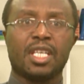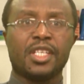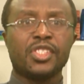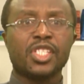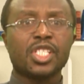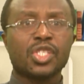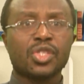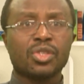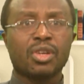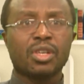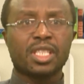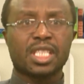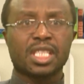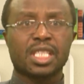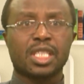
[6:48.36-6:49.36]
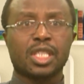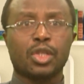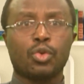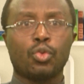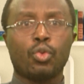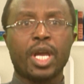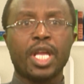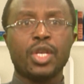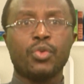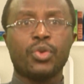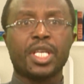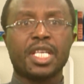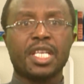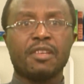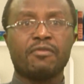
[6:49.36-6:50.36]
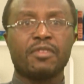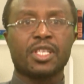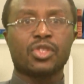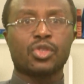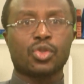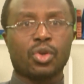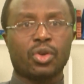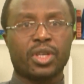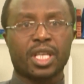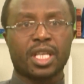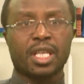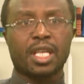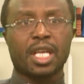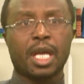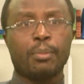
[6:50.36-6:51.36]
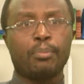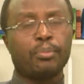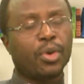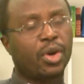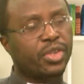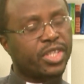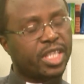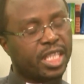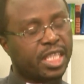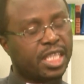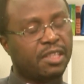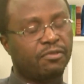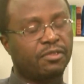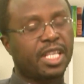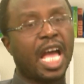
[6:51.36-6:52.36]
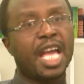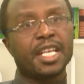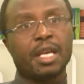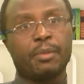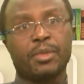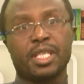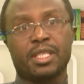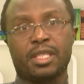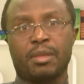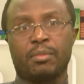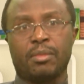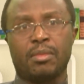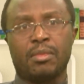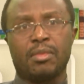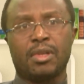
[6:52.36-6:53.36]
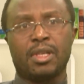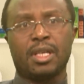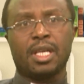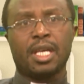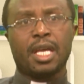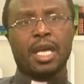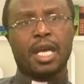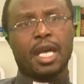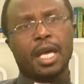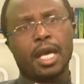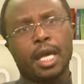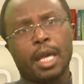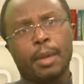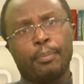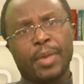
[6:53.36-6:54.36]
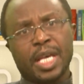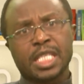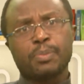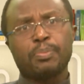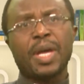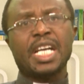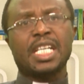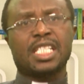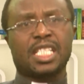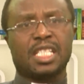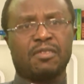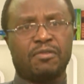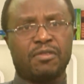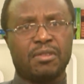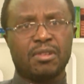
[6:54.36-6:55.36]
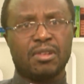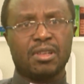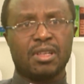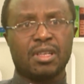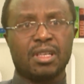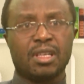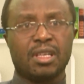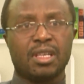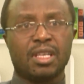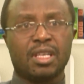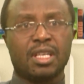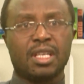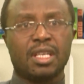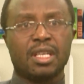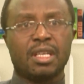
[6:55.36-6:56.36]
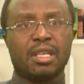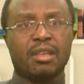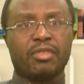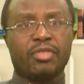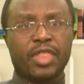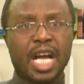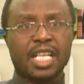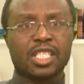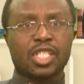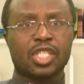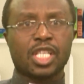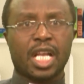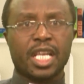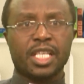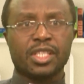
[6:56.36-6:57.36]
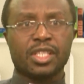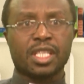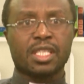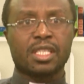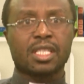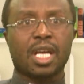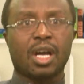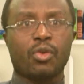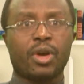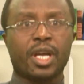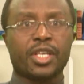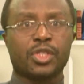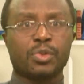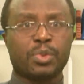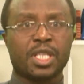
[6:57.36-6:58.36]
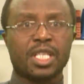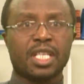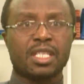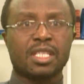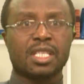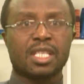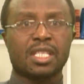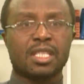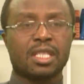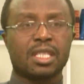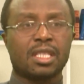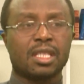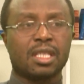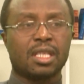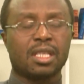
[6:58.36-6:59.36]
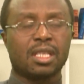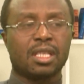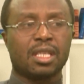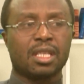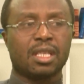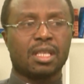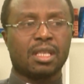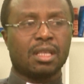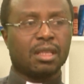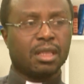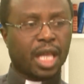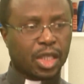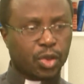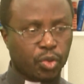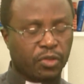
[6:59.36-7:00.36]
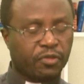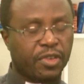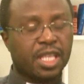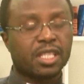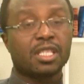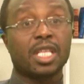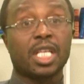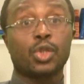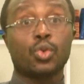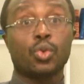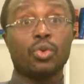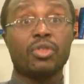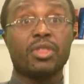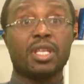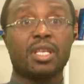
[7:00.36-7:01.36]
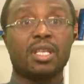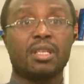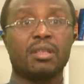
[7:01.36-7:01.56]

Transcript: is it not when we give a story a positive dynamism, a perspective that challenges our experiences that we face the truth?